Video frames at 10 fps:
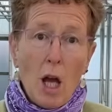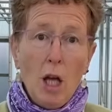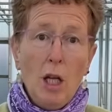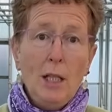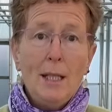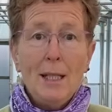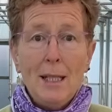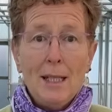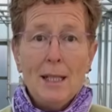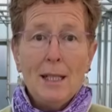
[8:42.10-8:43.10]
early
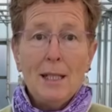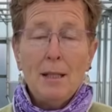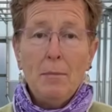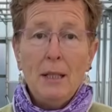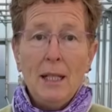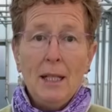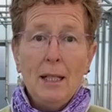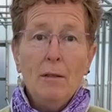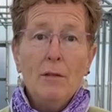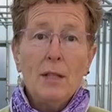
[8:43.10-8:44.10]
season into the
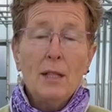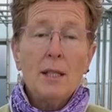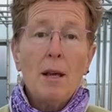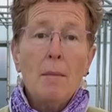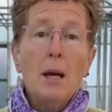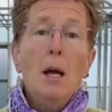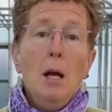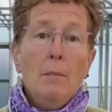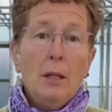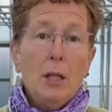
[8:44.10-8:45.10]
beginning of the summer,
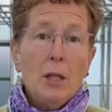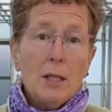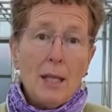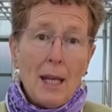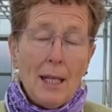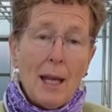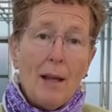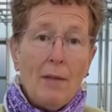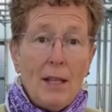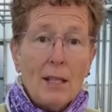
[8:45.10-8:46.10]
because they
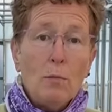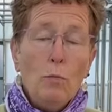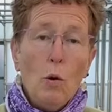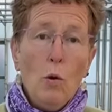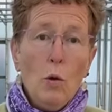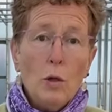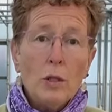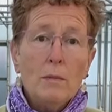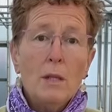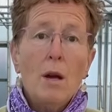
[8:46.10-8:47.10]
get this
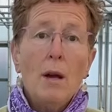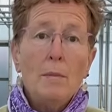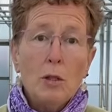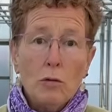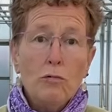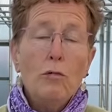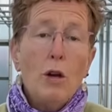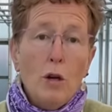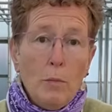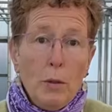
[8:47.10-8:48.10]
autumn time to
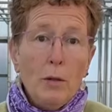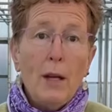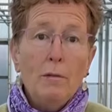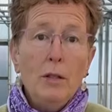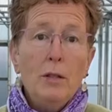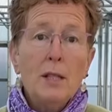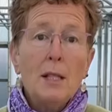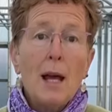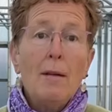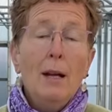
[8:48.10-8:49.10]
grow, put their roots
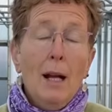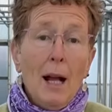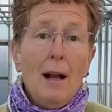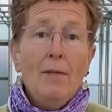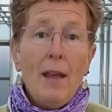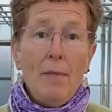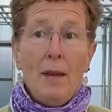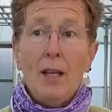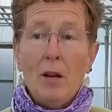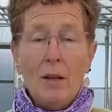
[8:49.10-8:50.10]
down, and then
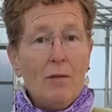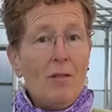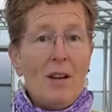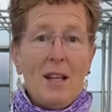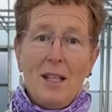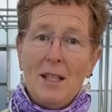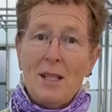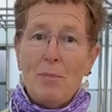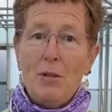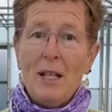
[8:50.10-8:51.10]
they're going right in the
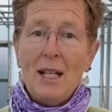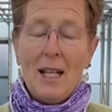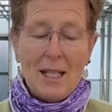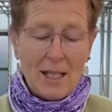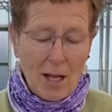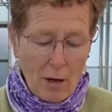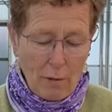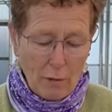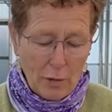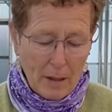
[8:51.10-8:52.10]
spring, let's go
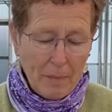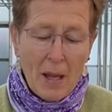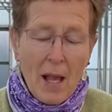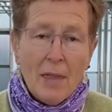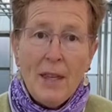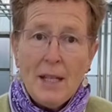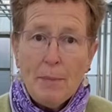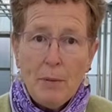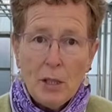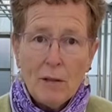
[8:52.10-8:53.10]
for it. This
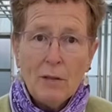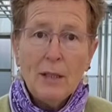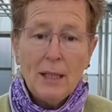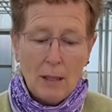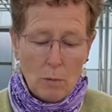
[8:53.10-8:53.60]
beautiful little